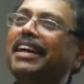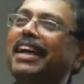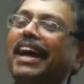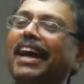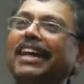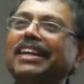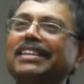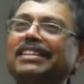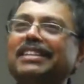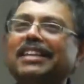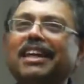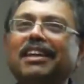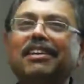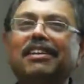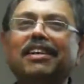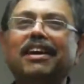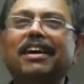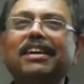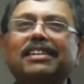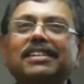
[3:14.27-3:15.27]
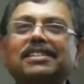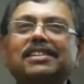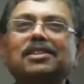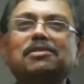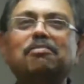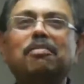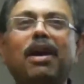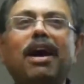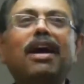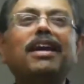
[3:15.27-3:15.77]
And he said, this
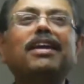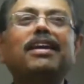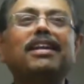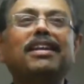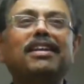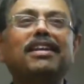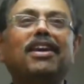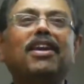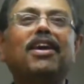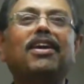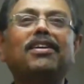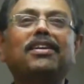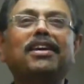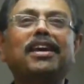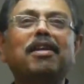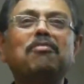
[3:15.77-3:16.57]
is modeled along